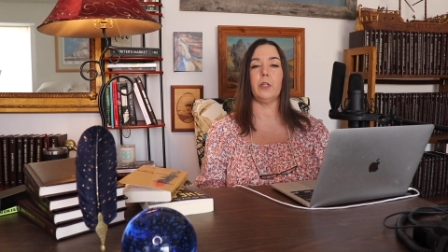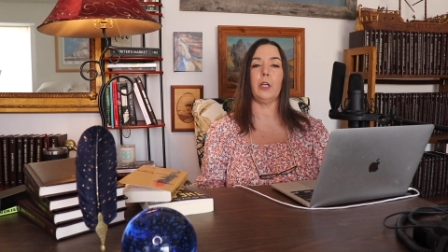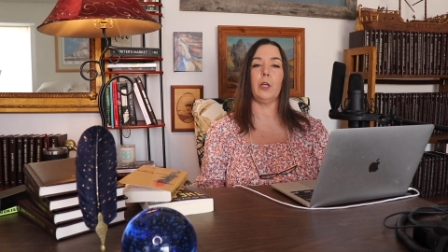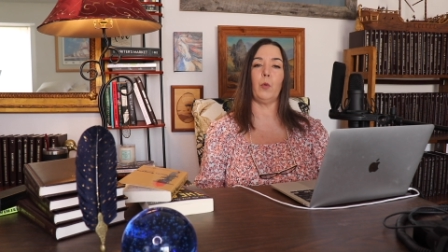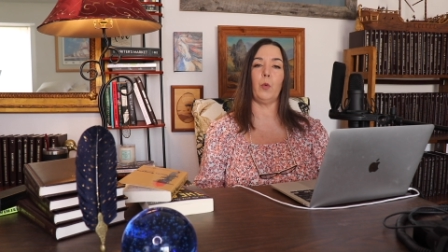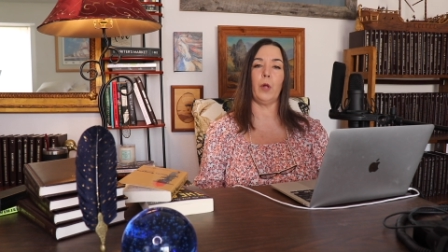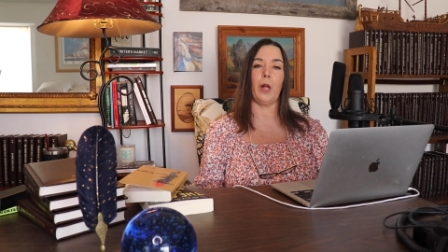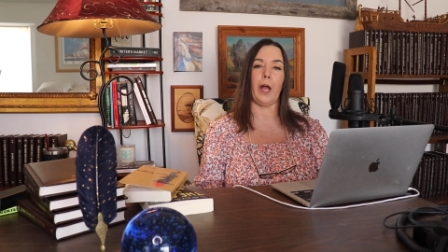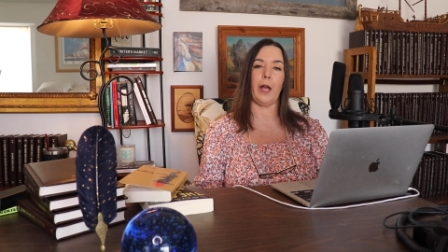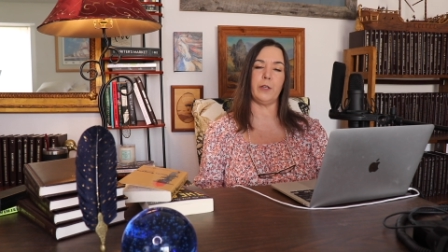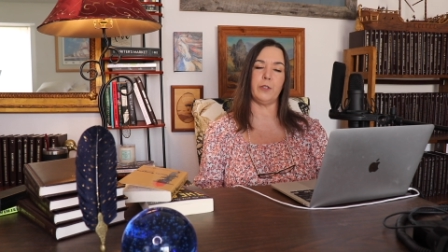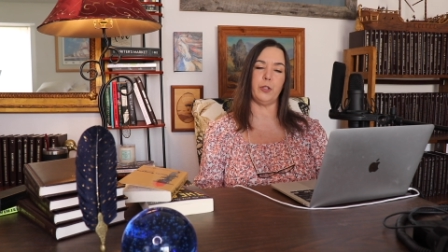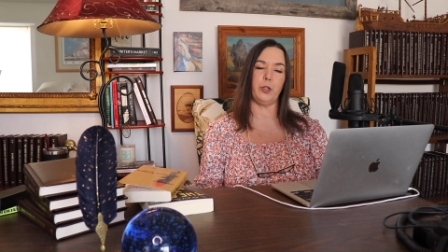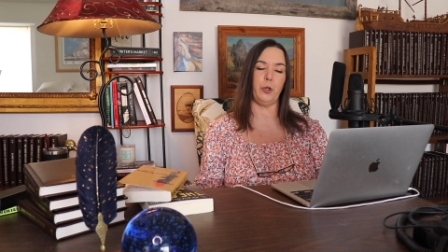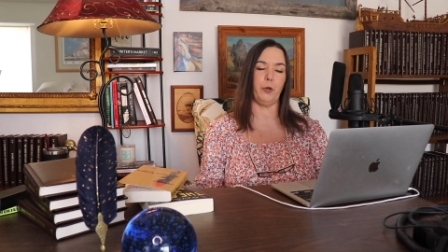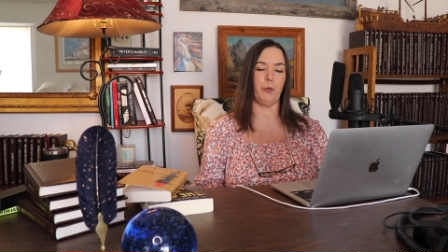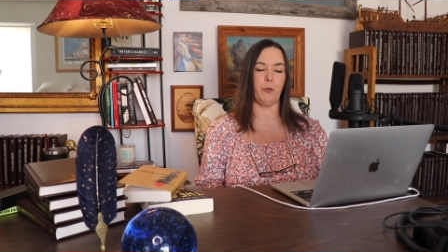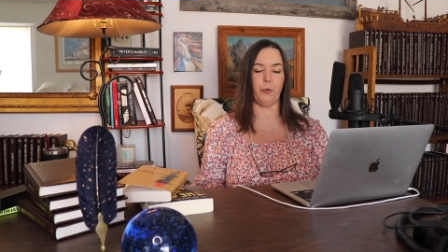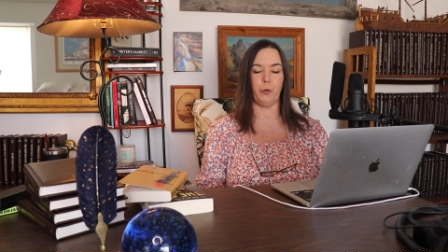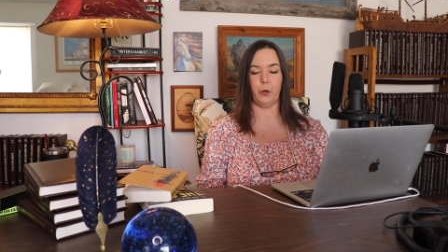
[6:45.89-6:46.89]
It will ask
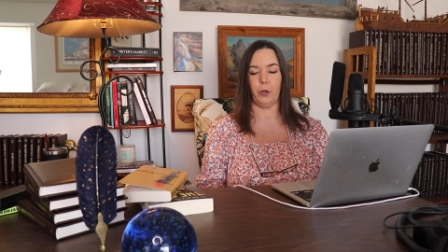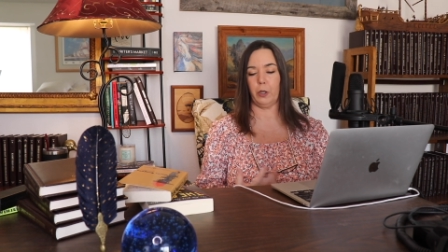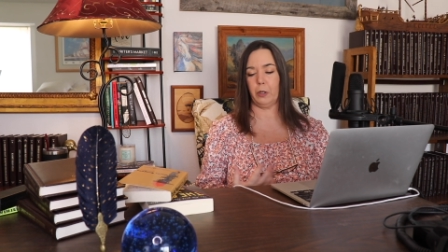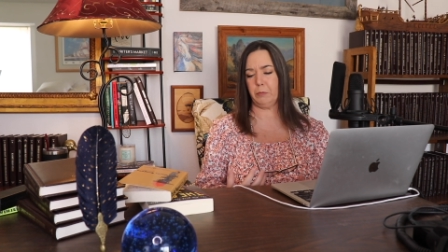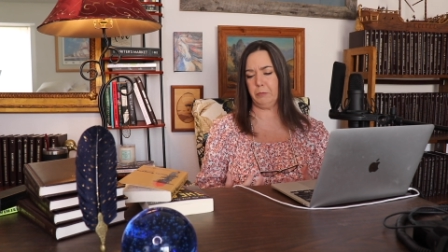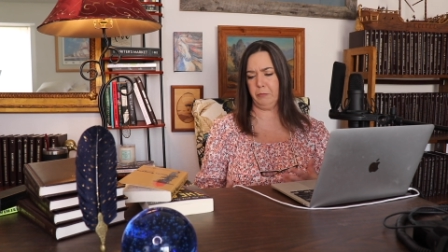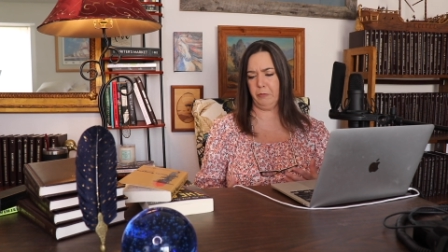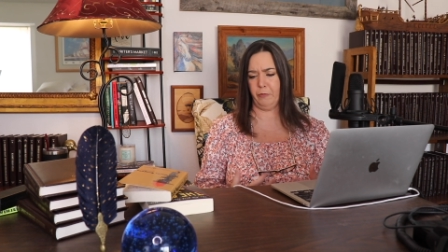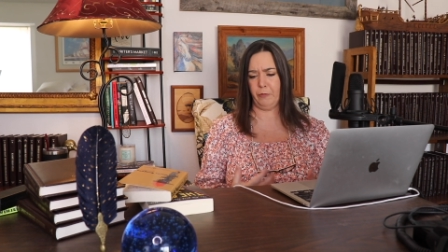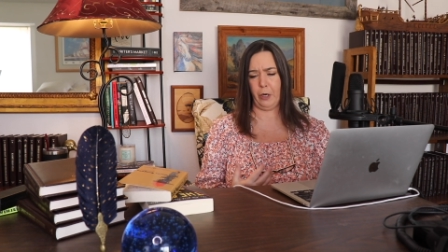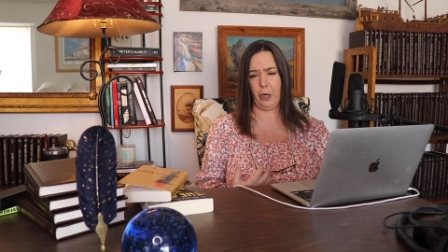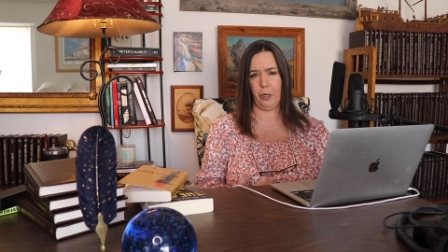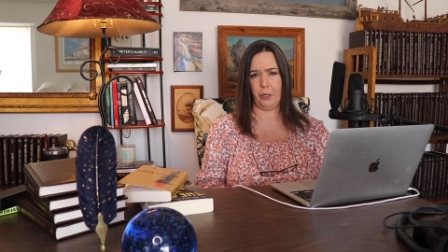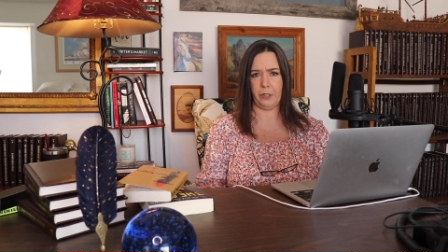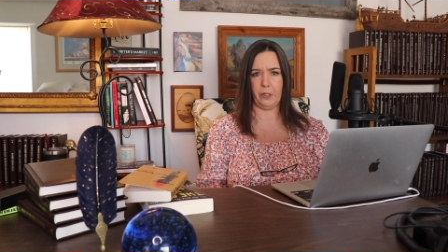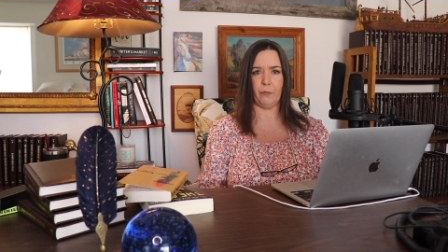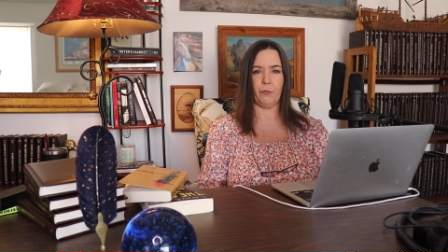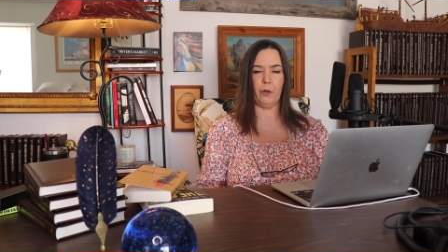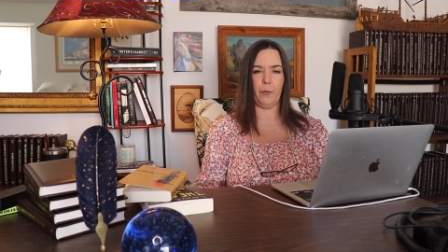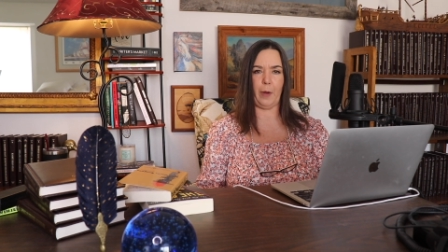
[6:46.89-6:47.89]
you for
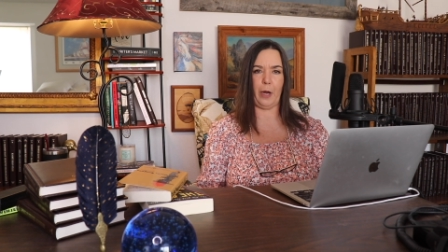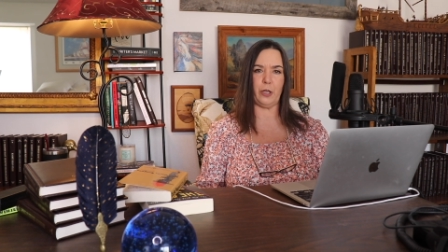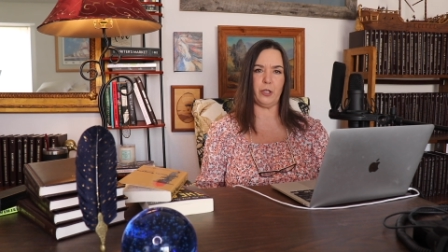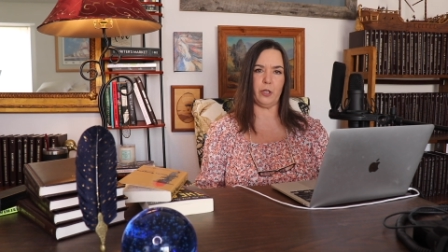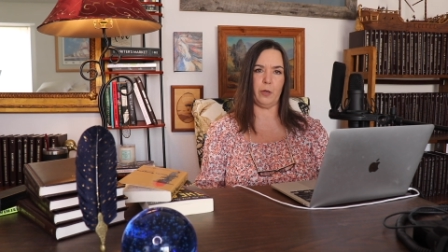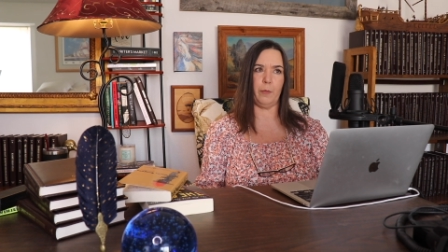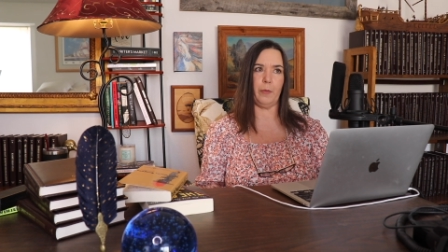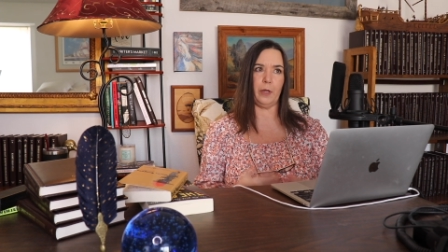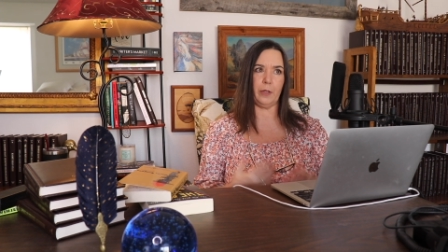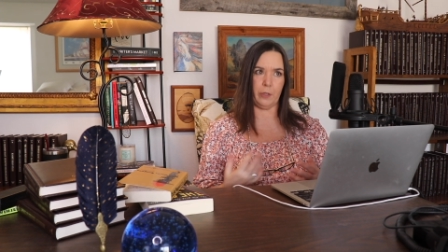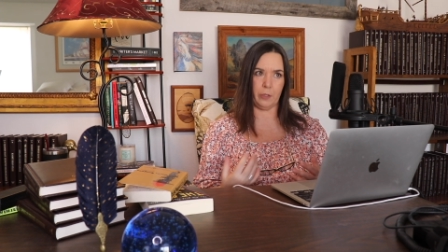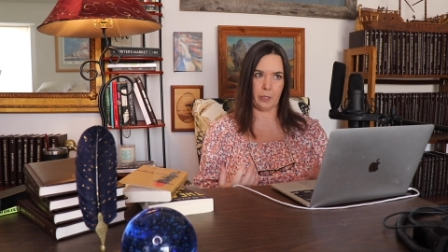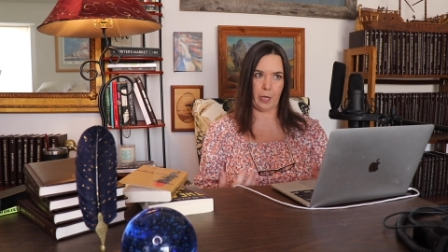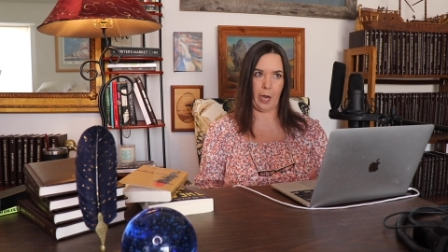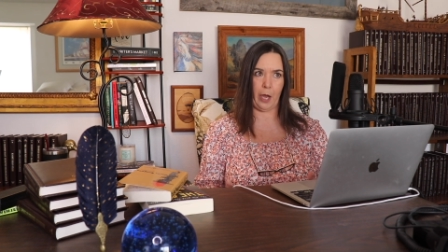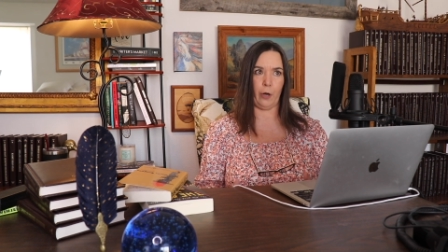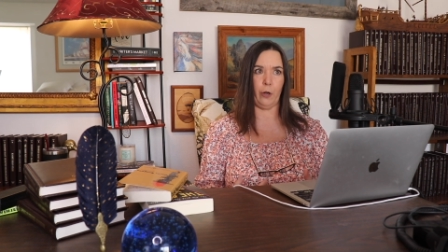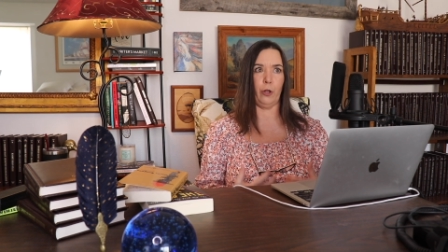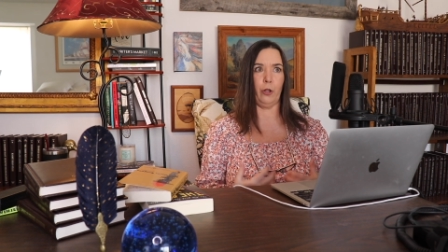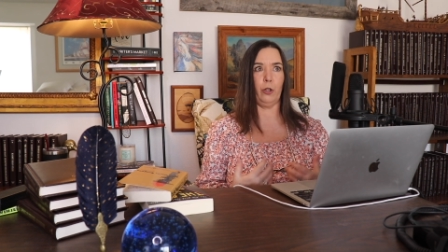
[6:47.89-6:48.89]
various information, but the
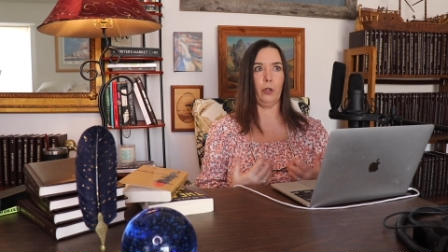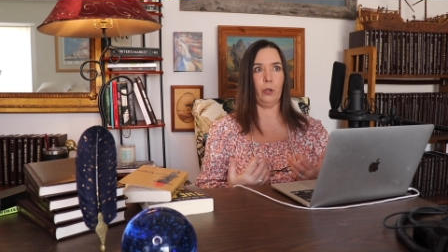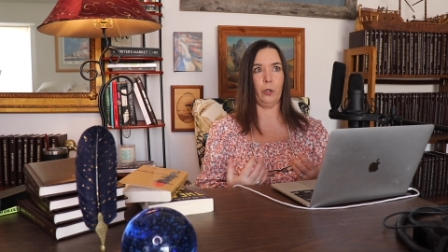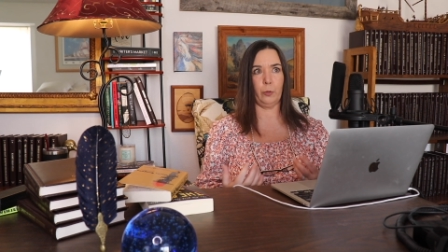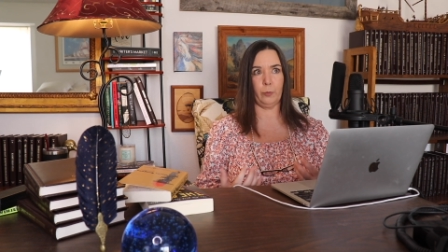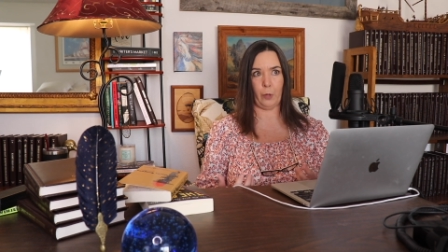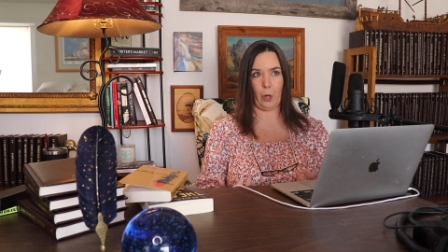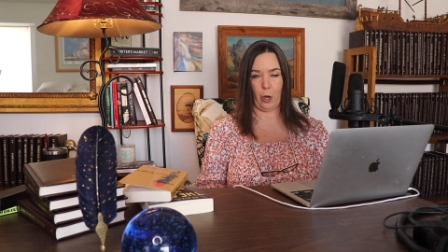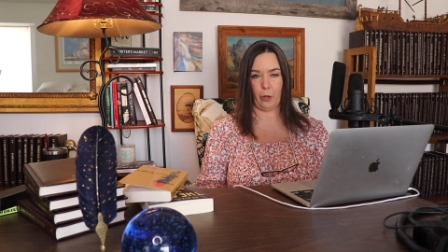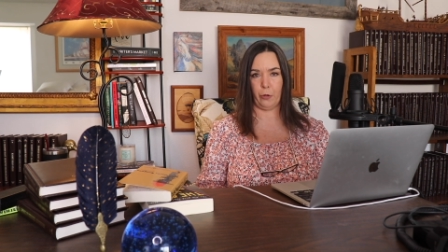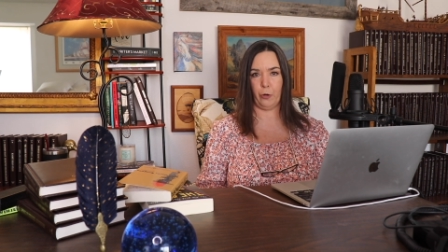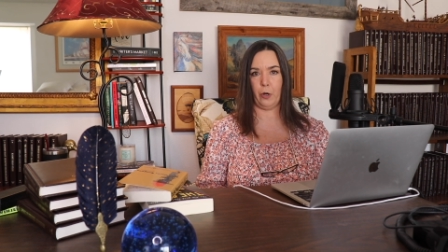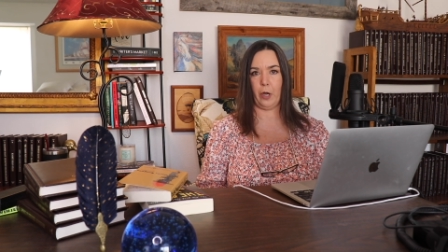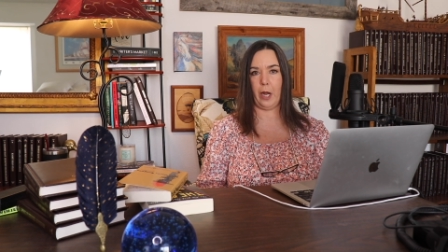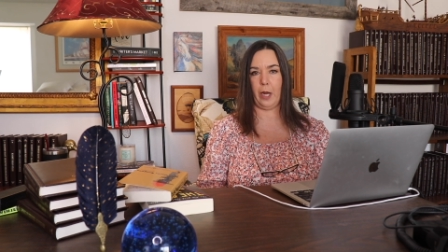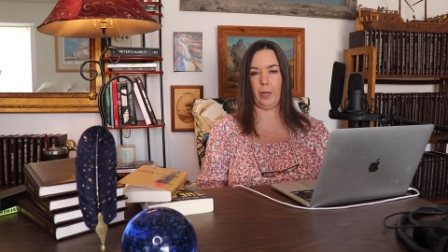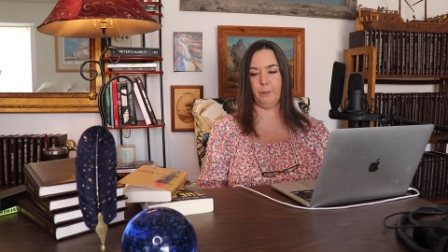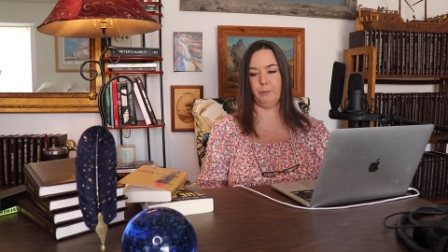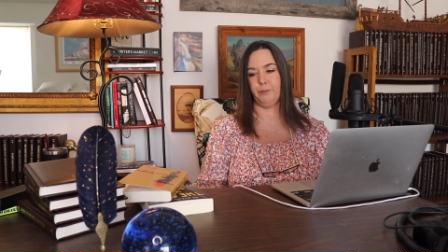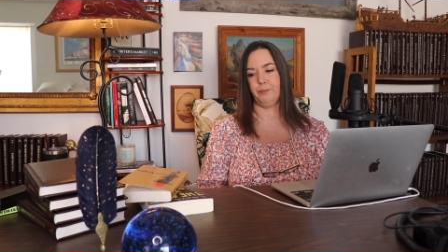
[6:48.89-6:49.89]
title, author
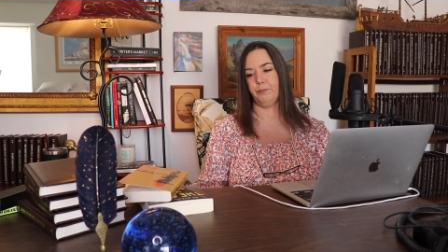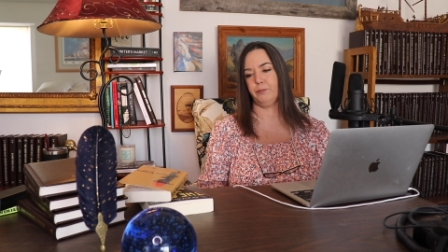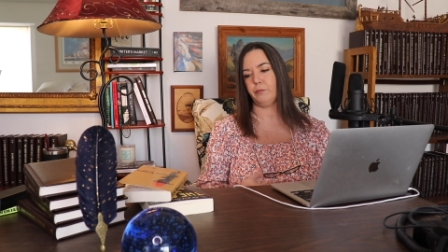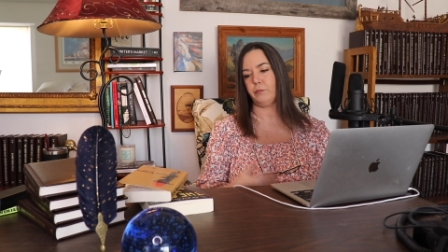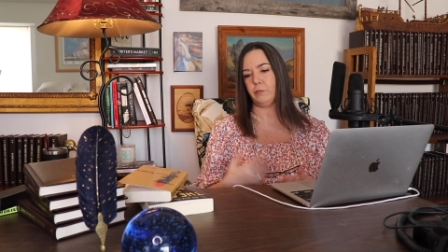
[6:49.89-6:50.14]
name,